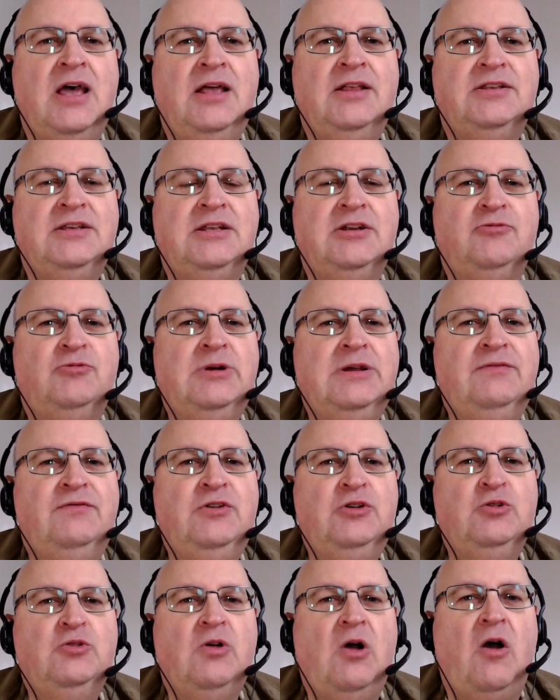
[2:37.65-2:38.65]
did a
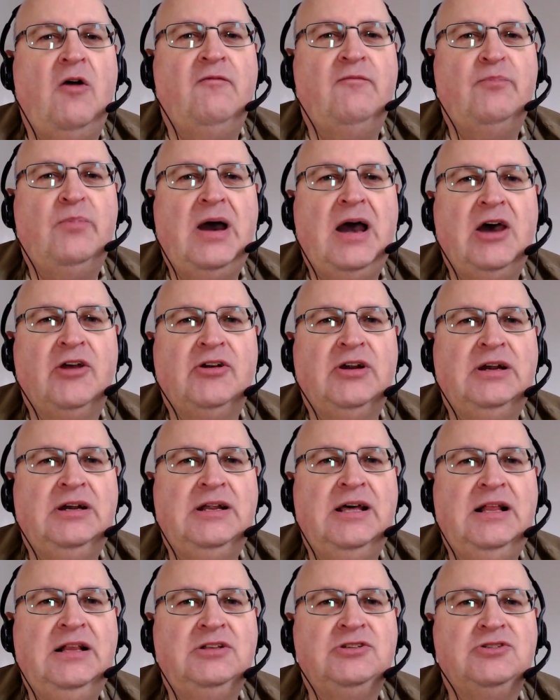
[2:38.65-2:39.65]
review of
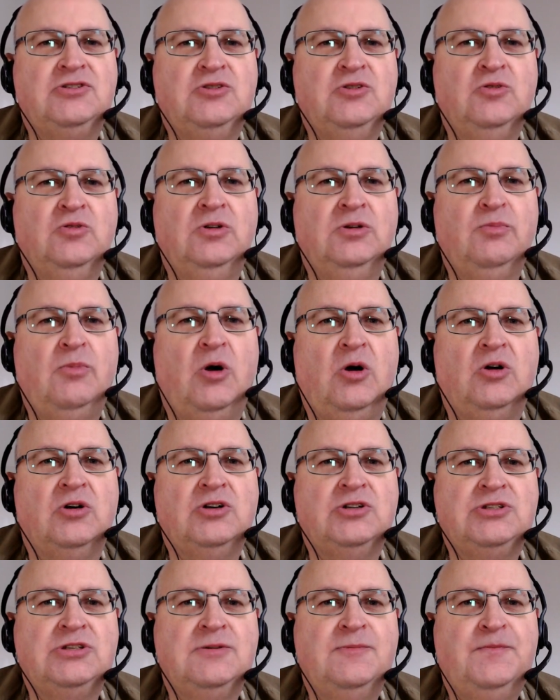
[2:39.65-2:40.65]
Parallels
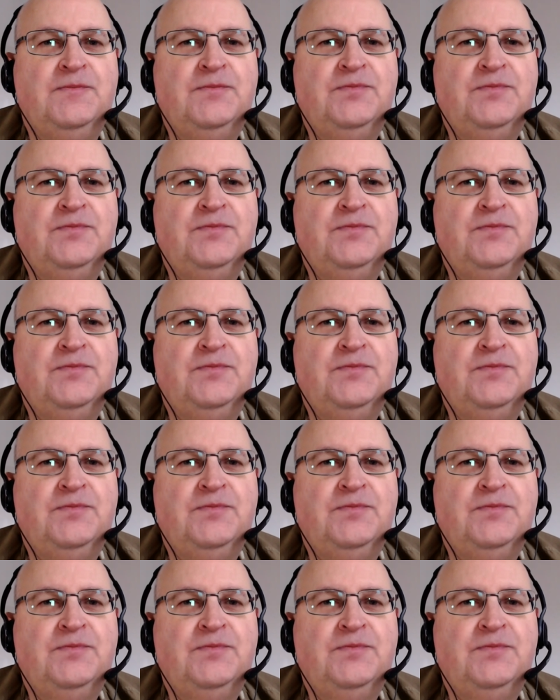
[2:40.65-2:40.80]
Toolbox.